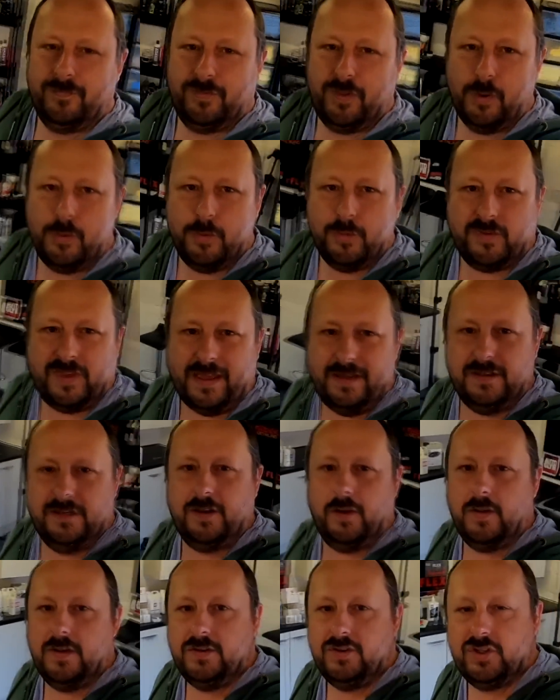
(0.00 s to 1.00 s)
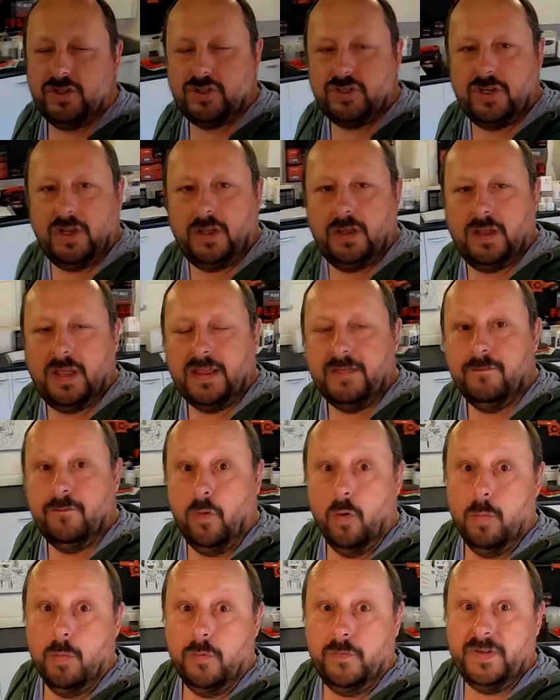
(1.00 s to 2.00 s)
Dudes, how you doing? Just an
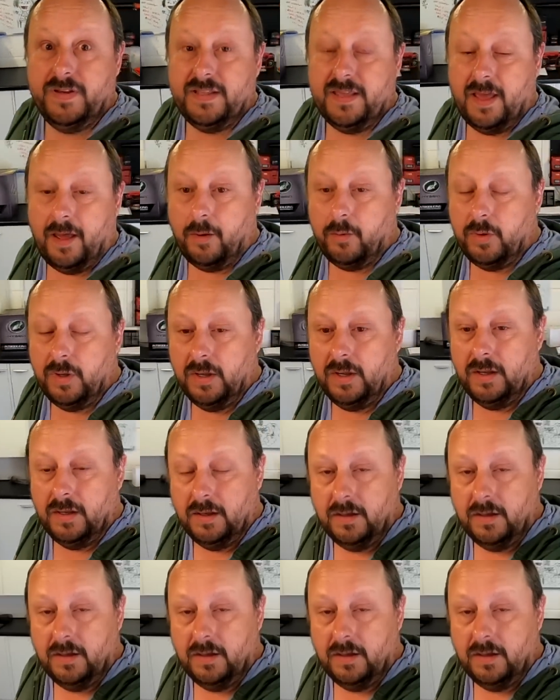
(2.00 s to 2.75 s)
informal video